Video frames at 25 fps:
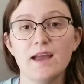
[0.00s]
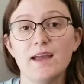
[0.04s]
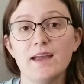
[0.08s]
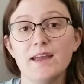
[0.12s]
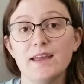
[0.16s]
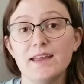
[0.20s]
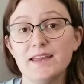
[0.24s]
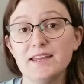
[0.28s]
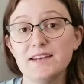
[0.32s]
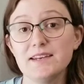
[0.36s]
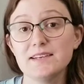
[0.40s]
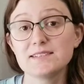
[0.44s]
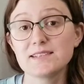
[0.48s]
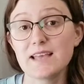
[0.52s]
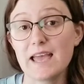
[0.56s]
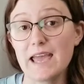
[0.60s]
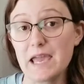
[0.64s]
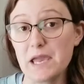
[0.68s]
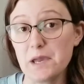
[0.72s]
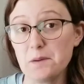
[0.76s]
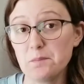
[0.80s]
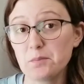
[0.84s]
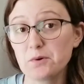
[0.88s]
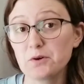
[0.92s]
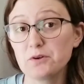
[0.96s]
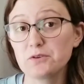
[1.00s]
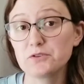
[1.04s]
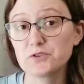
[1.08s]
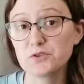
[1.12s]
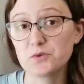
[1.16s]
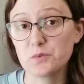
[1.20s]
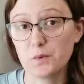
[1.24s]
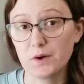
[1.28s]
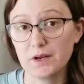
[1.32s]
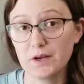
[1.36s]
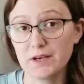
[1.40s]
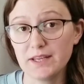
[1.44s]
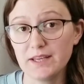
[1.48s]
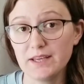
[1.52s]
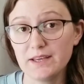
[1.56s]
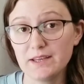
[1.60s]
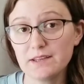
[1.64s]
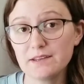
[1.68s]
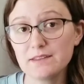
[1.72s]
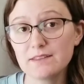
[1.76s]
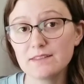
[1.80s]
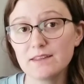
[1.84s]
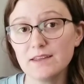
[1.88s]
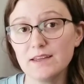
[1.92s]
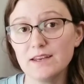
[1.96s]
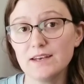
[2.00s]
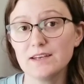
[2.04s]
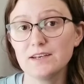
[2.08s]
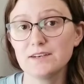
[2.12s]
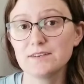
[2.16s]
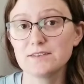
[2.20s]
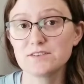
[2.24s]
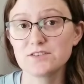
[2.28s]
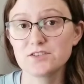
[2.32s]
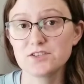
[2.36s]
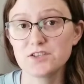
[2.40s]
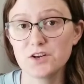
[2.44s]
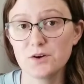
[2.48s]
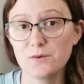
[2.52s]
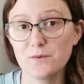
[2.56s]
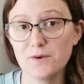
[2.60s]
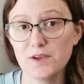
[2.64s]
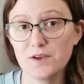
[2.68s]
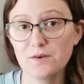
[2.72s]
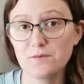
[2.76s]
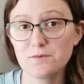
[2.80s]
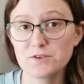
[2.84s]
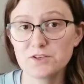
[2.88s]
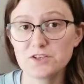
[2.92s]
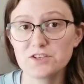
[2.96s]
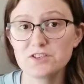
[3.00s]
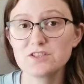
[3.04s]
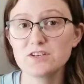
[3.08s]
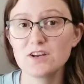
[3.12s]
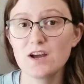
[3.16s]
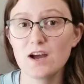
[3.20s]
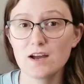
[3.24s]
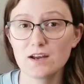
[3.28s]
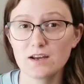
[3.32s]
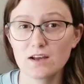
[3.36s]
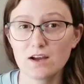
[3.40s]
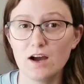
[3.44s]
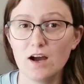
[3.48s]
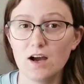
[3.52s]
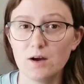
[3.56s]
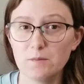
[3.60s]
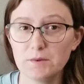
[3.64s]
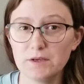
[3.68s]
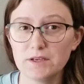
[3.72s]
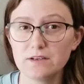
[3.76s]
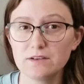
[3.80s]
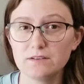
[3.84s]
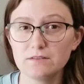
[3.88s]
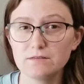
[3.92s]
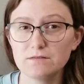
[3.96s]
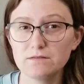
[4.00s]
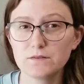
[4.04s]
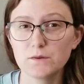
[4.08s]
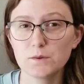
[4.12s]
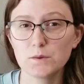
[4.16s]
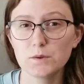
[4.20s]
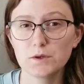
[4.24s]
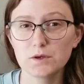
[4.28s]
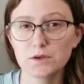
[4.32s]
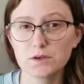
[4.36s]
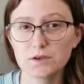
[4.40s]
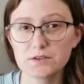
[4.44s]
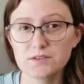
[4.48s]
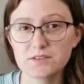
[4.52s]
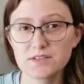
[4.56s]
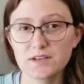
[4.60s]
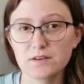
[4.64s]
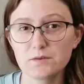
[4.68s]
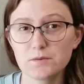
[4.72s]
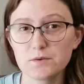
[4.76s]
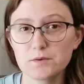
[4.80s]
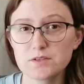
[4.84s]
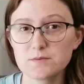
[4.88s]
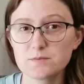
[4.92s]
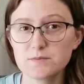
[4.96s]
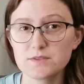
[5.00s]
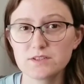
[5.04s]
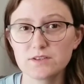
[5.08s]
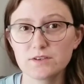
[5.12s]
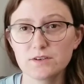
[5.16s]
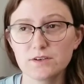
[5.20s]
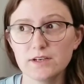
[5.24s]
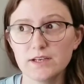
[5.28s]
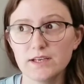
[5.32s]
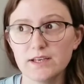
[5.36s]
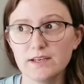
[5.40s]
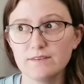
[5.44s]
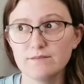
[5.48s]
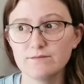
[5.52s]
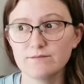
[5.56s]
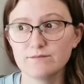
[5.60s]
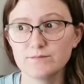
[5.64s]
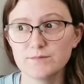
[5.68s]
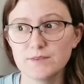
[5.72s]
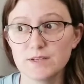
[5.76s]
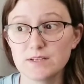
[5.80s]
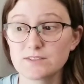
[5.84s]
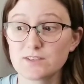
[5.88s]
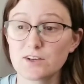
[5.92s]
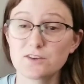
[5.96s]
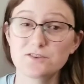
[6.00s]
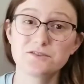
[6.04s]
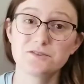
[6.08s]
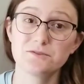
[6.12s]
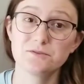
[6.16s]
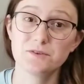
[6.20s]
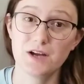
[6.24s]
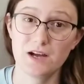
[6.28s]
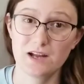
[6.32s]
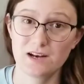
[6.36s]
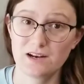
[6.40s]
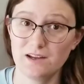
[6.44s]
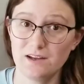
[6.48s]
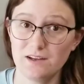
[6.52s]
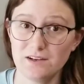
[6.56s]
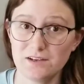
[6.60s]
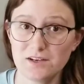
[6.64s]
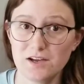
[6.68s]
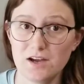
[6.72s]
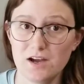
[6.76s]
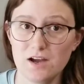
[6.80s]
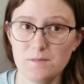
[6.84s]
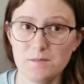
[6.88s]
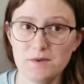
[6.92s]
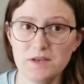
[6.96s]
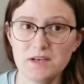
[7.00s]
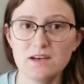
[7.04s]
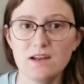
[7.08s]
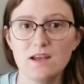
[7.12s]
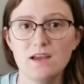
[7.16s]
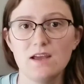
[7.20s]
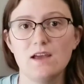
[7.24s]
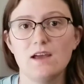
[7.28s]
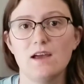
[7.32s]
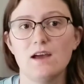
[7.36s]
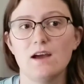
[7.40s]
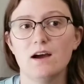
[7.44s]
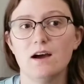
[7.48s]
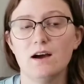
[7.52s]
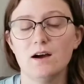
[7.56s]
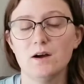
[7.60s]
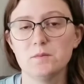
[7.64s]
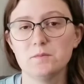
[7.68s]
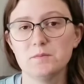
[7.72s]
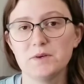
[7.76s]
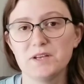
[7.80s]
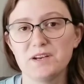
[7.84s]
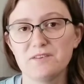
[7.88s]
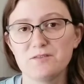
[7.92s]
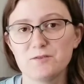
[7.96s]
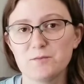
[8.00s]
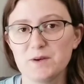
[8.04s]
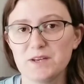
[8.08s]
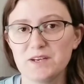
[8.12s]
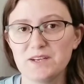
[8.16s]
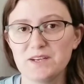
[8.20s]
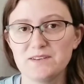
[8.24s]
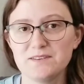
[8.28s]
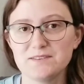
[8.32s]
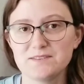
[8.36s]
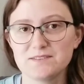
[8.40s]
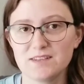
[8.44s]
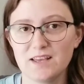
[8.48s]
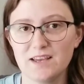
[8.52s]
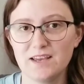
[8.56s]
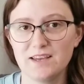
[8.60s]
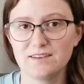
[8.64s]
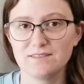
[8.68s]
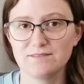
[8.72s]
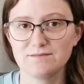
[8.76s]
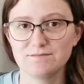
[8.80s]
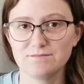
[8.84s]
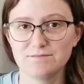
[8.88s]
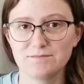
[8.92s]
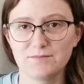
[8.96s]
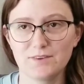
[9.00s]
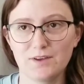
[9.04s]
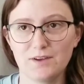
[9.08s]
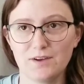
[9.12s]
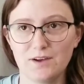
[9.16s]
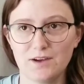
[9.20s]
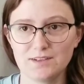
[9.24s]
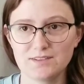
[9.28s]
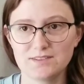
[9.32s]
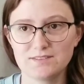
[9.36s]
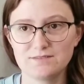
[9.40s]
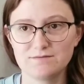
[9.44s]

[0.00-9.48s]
It is April 20th and it is snowing, which is not common for Southwest Missouri. It's also not uncommon, but everybody's like got